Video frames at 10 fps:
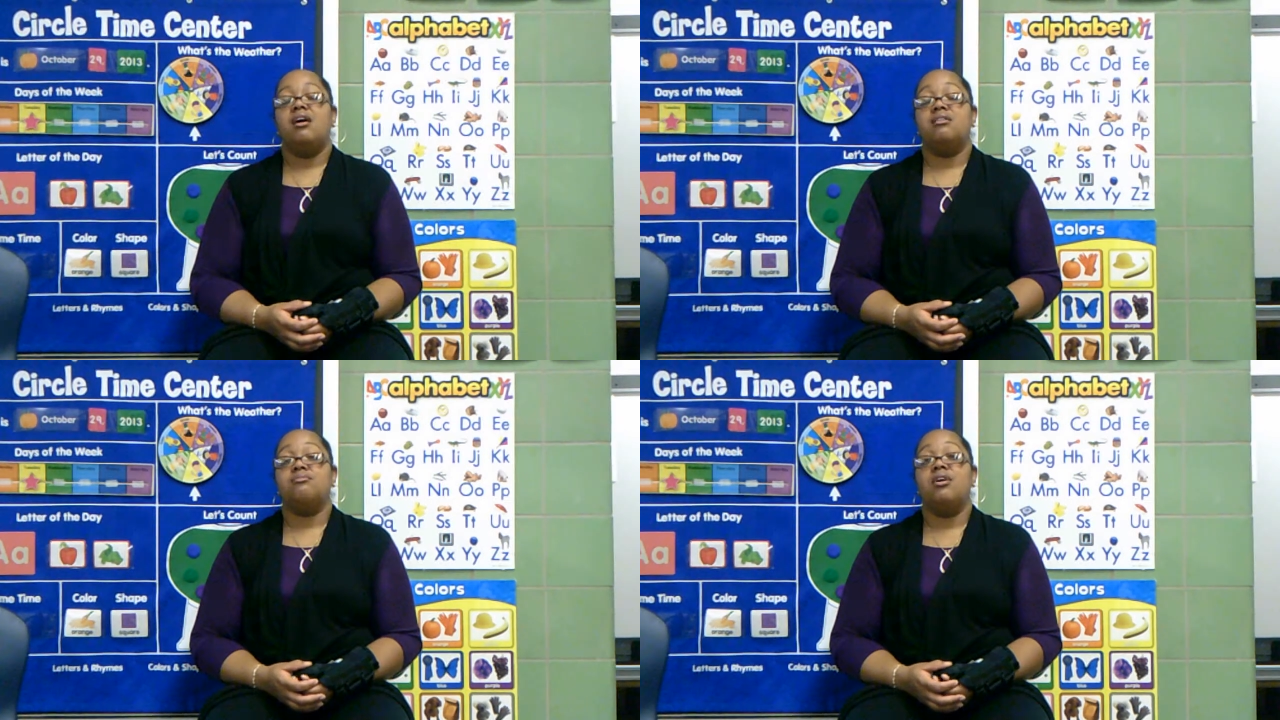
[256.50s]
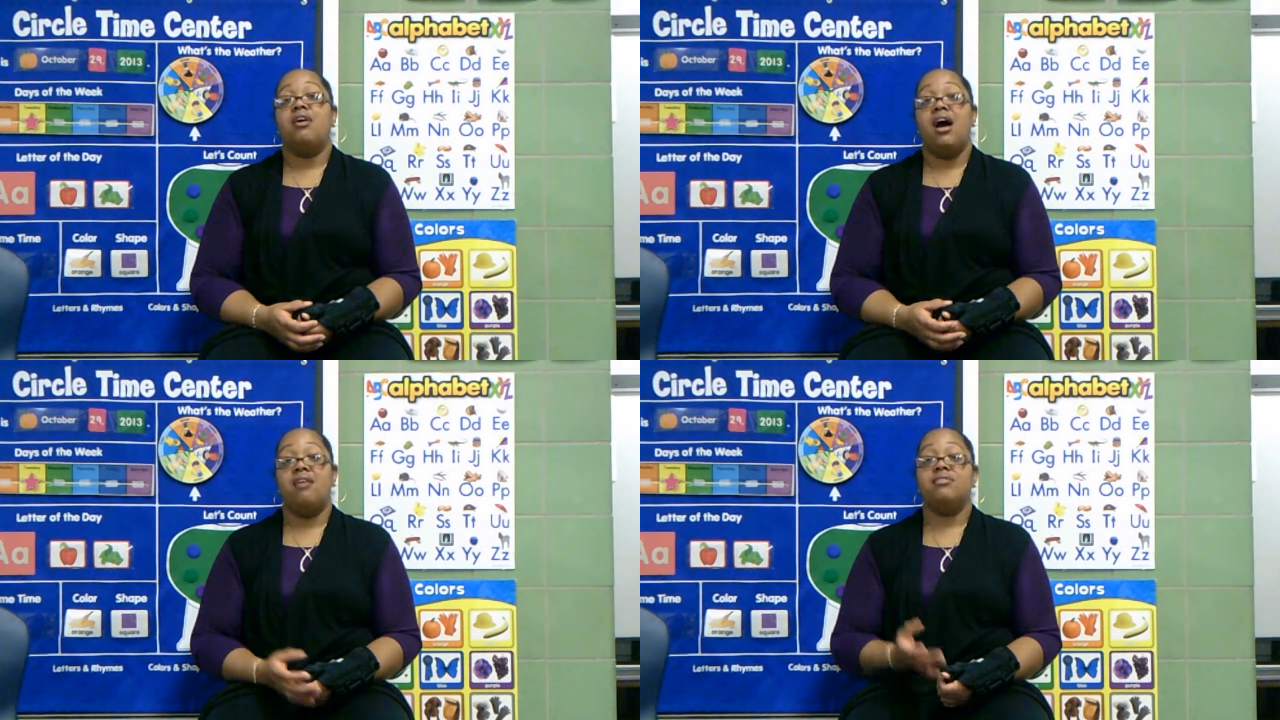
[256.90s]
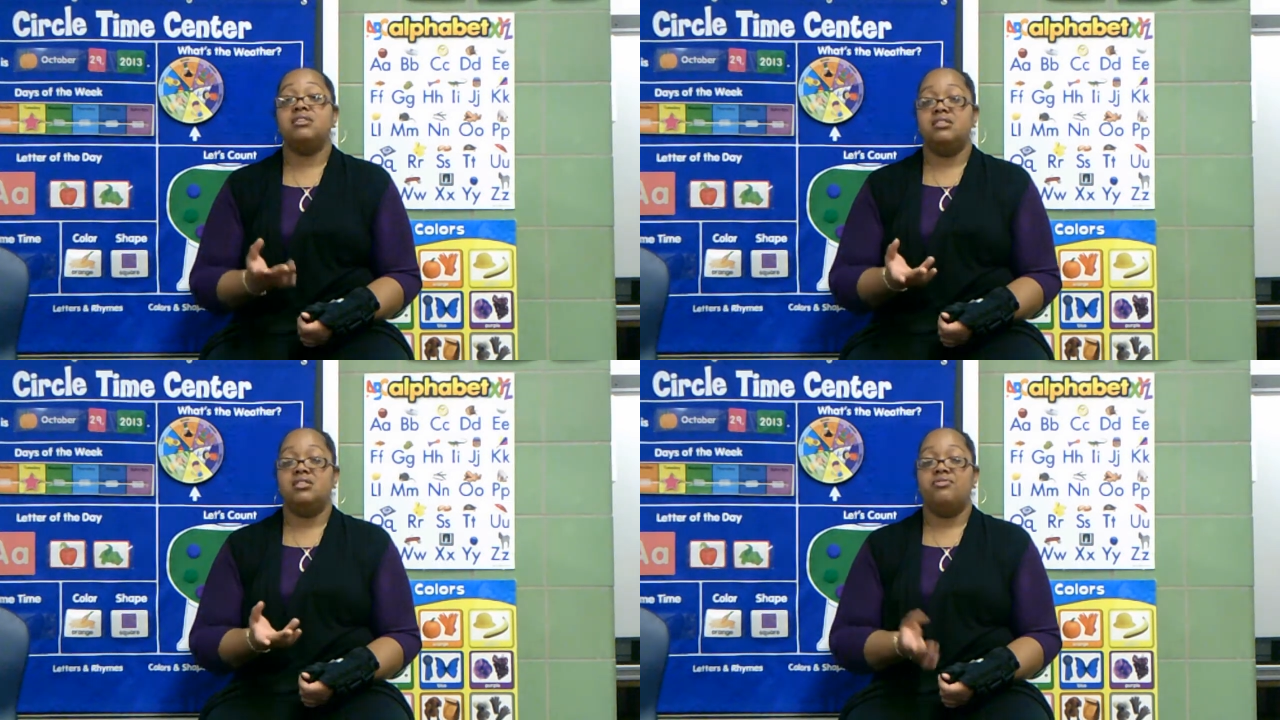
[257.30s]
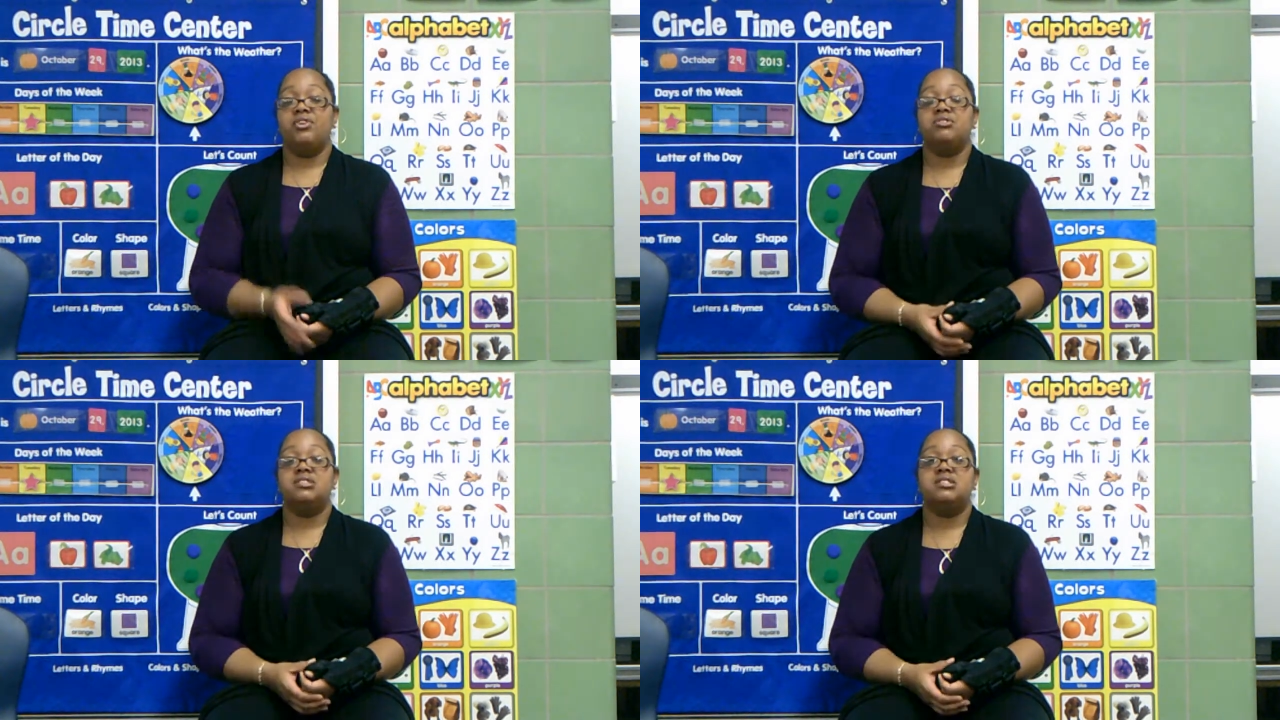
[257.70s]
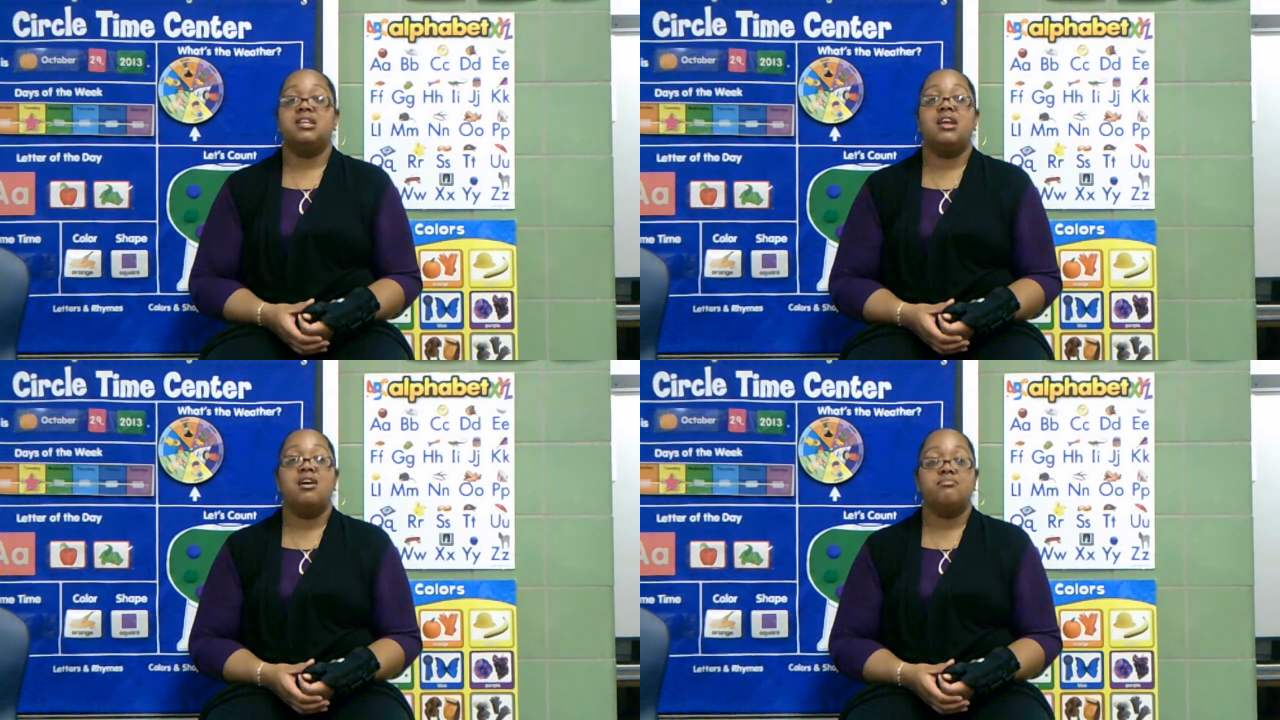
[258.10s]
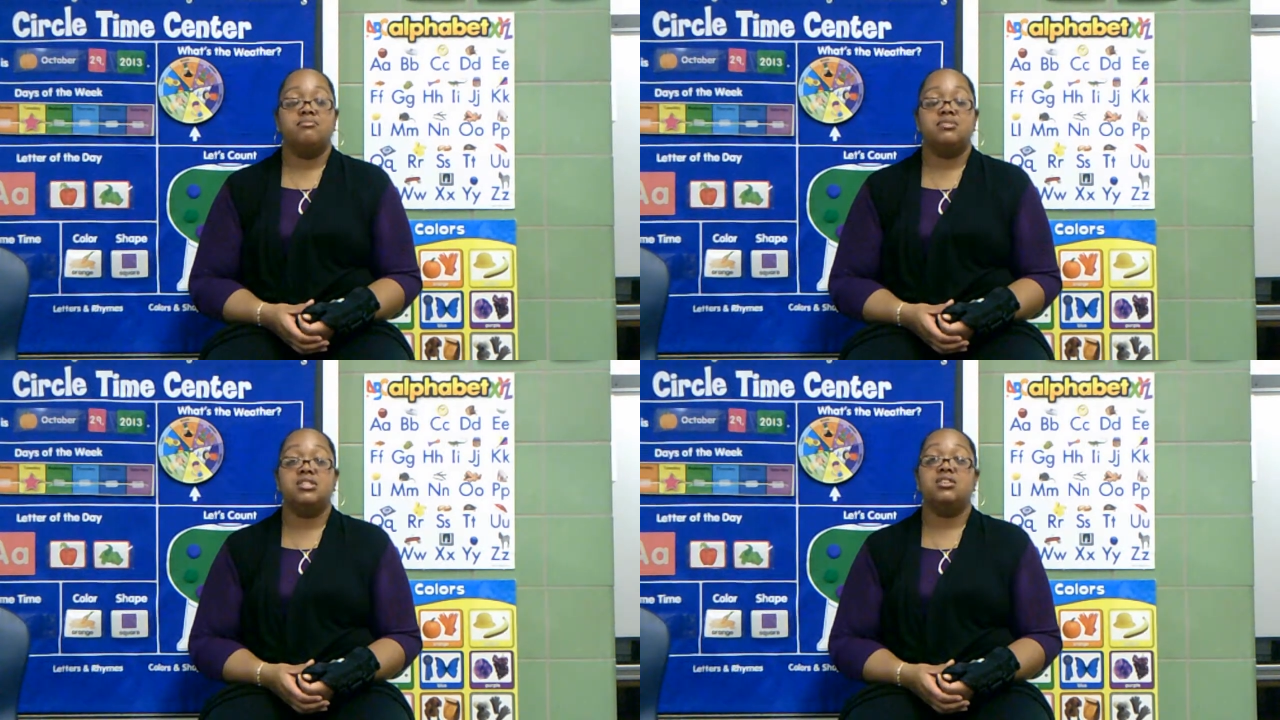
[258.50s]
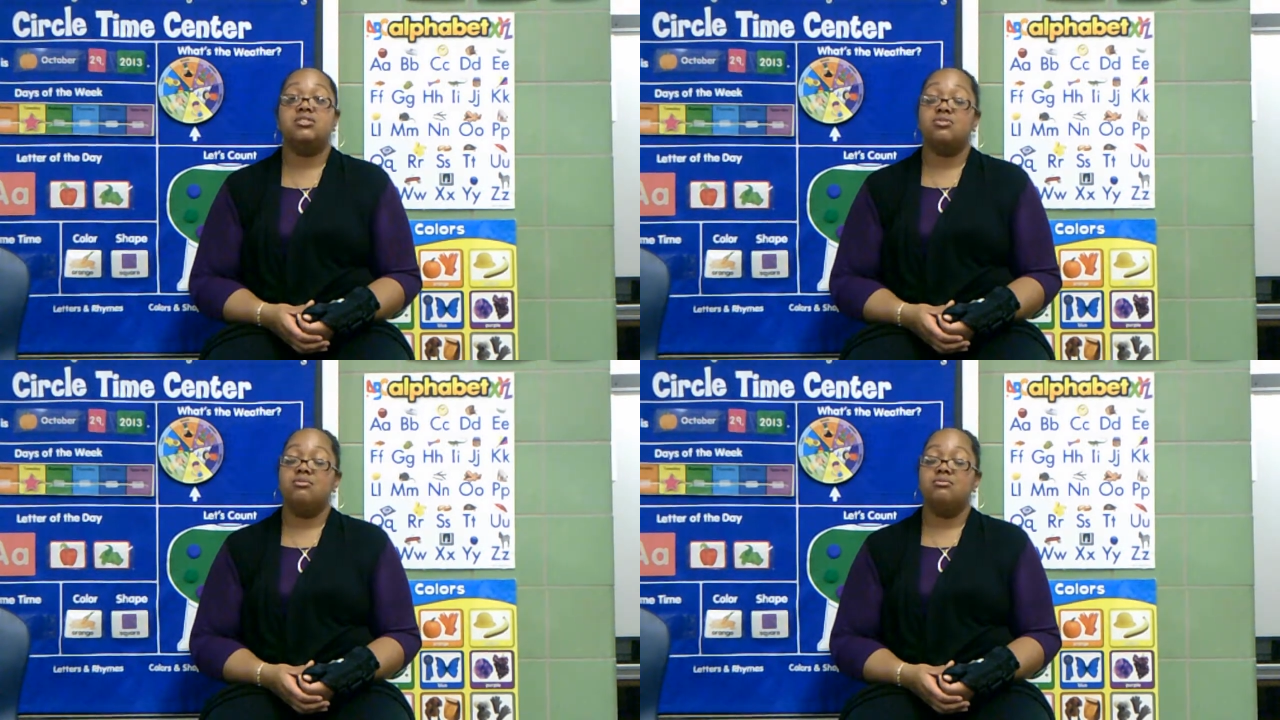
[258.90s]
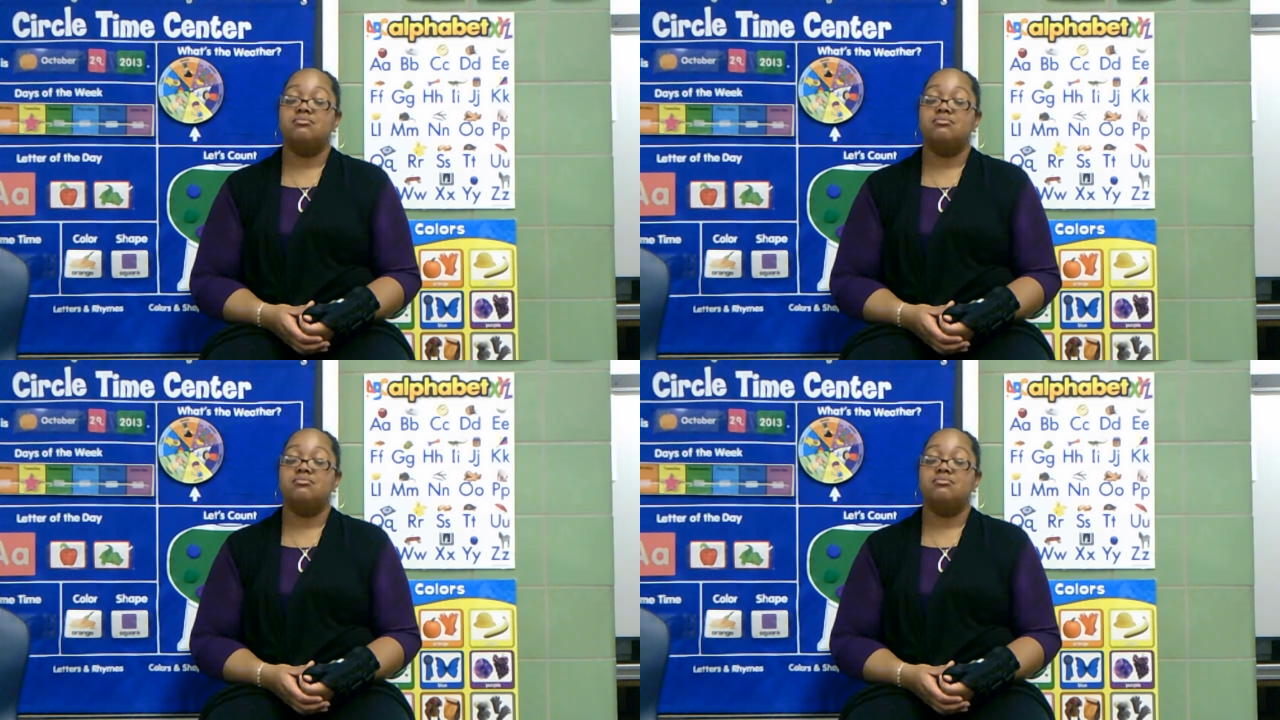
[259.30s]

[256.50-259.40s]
Well, obviously the first is that I'm still in school.